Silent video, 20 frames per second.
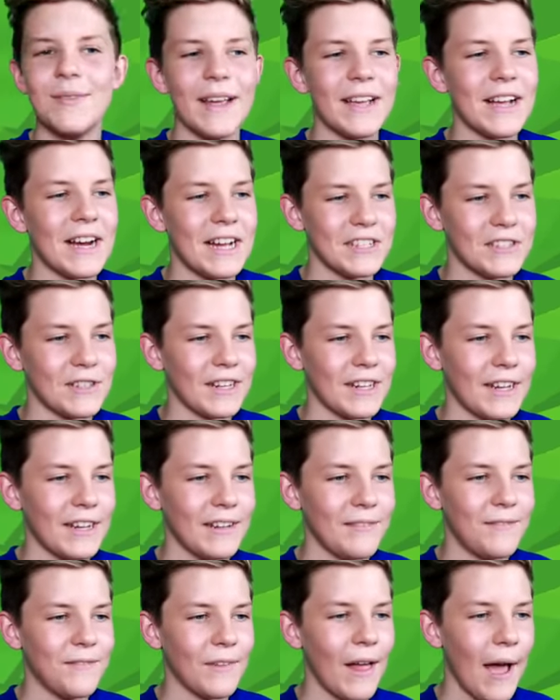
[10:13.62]
we can't drink
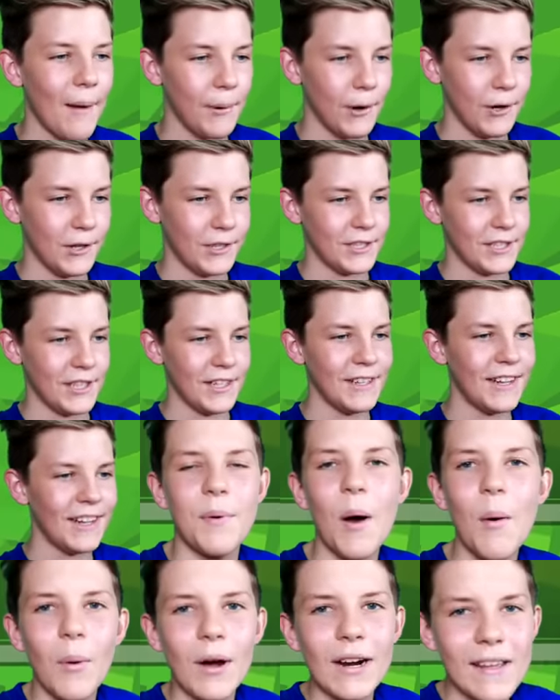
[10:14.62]
a fly potion.
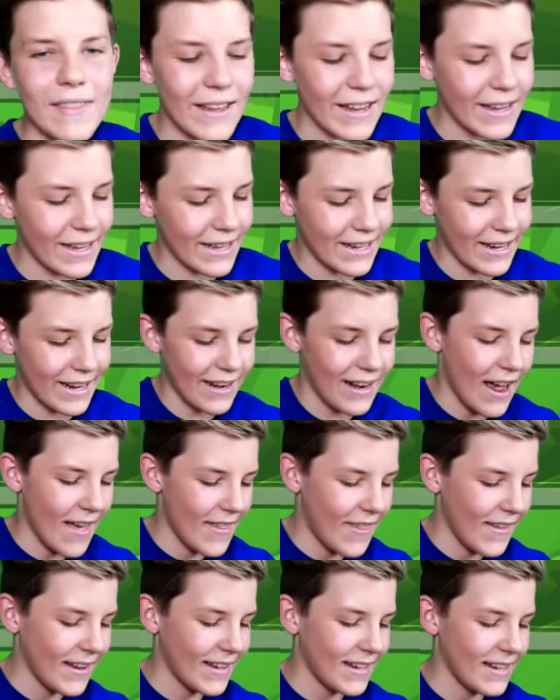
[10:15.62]
But what I think he did,
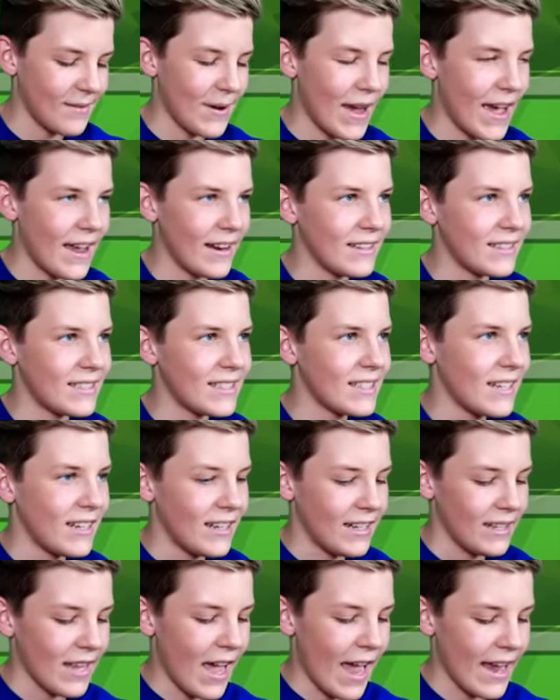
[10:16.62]
I think he went
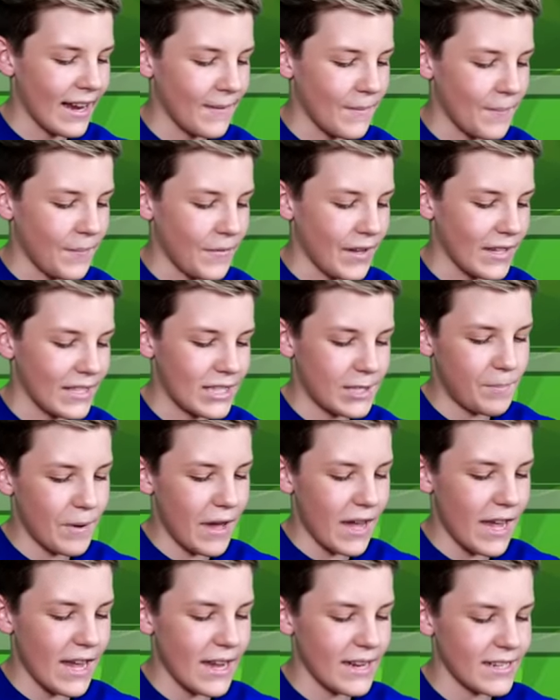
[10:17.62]
like
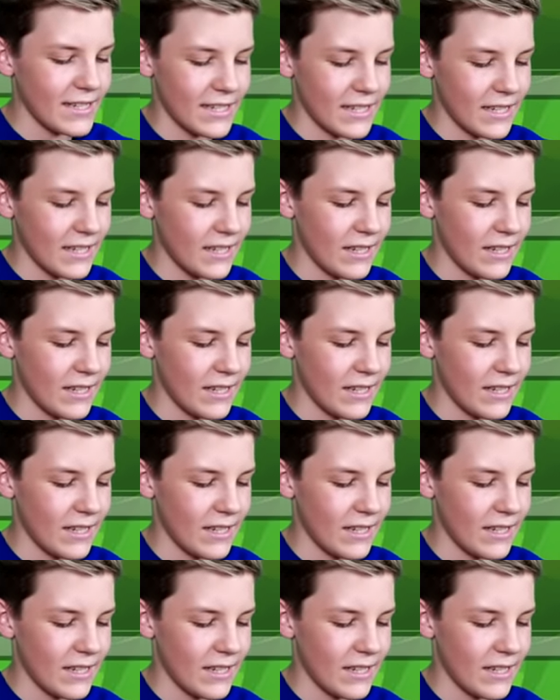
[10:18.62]
speed